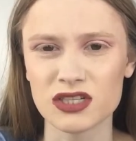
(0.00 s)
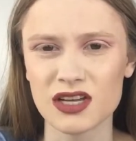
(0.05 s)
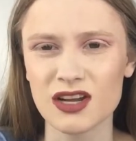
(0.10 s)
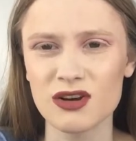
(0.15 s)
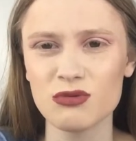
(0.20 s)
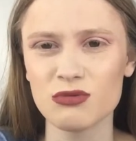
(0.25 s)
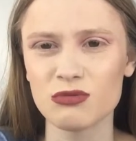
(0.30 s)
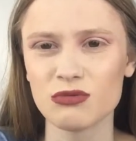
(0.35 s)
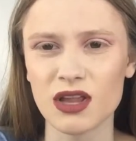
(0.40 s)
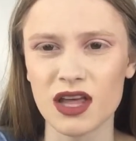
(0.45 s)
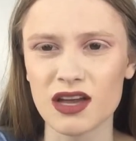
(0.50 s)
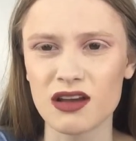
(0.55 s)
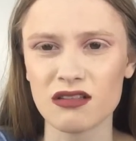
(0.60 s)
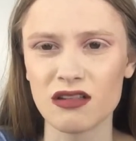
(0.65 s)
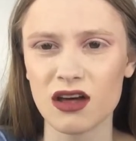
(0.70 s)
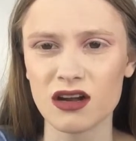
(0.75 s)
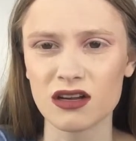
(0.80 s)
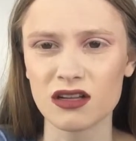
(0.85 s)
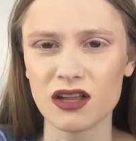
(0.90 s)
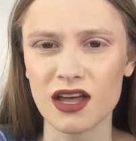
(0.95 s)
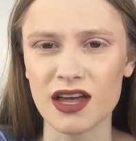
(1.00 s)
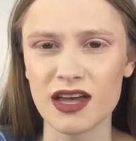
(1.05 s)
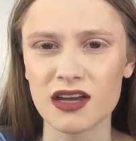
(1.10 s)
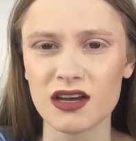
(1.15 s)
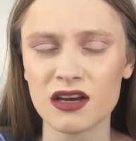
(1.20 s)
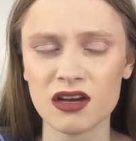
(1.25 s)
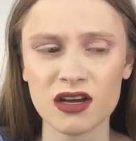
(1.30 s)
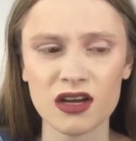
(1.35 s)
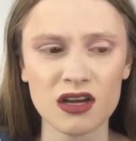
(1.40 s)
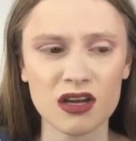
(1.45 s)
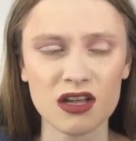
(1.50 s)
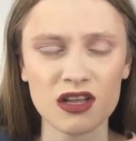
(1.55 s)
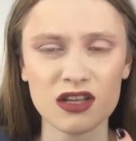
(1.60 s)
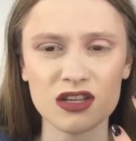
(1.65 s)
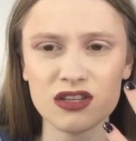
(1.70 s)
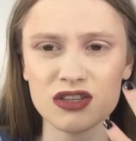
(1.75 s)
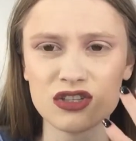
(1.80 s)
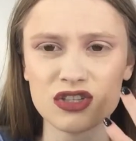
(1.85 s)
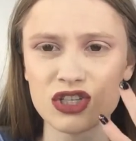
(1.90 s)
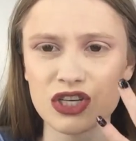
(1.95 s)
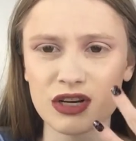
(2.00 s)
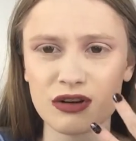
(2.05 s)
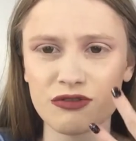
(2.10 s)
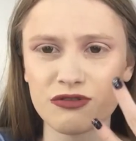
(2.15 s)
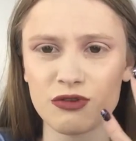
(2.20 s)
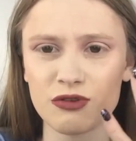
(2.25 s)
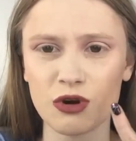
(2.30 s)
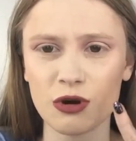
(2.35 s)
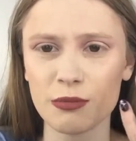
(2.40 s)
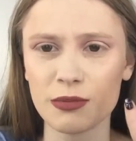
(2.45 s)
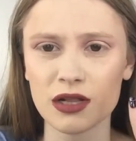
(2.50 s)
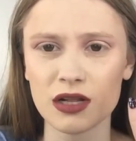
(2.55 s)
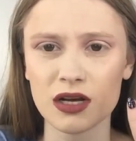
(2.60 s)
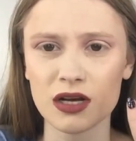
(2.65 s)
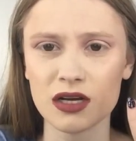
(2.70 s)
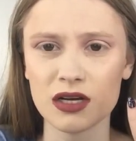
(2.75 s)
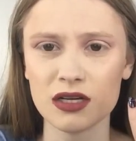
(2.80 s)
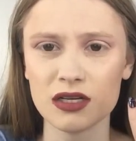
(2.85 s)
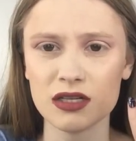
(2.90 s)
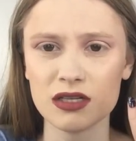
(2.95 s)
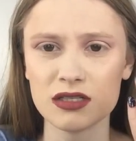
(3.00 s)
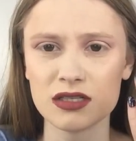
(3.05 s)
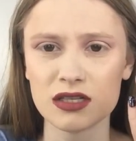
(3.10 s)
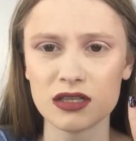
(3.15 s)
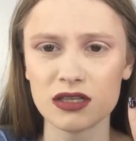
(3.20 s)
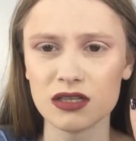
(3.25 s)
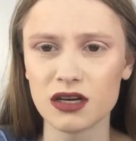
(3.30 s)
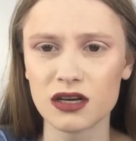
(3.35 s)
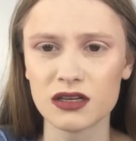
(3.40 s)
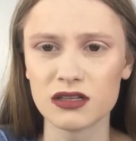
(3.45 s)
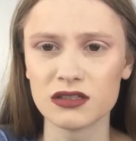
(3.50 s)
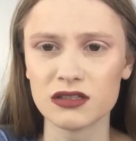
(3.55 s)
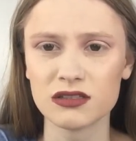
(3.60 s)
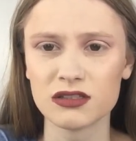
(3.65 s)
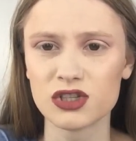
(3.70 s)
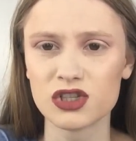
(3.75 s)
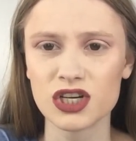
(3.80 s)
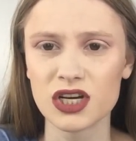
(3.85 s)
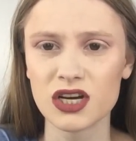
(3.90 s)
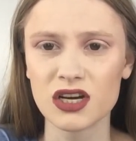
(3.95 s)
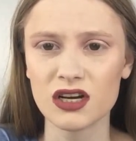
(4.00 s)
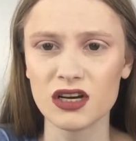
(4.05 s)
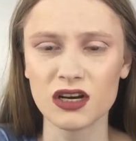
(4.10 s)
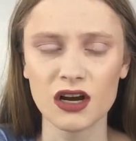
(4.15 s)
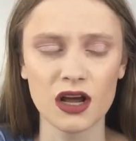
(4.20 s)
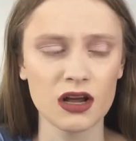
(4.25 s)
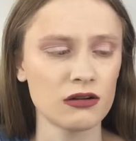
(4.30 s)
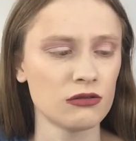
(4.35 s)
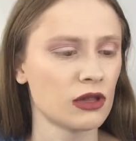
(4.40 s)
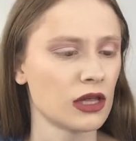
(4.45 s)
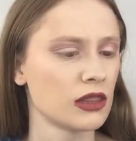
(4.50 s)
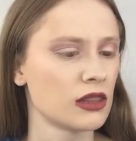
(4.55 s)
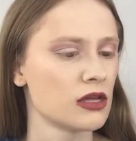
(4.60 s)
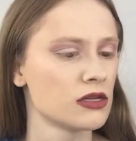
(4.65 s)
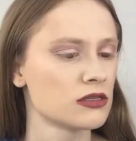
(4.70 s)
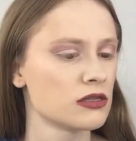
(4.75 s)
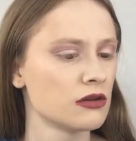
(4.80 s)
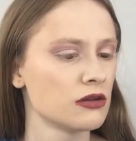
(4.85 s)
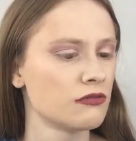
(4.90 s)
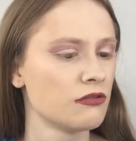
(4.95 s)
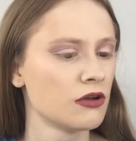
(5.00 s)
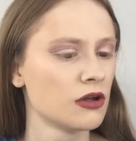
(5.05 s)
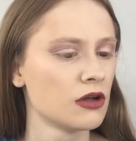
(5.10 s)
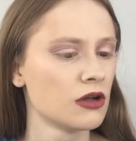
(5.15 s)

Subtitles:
I don't like a lot of like the sheer formulas and the sheen. I don't like that stuff.